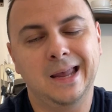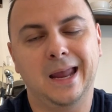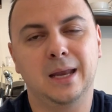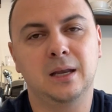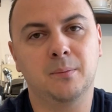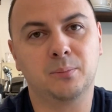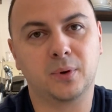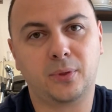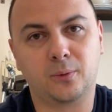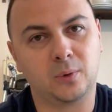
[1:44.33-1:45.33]
And number
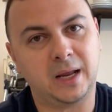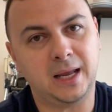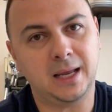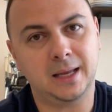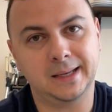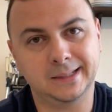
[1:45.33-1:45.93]
three,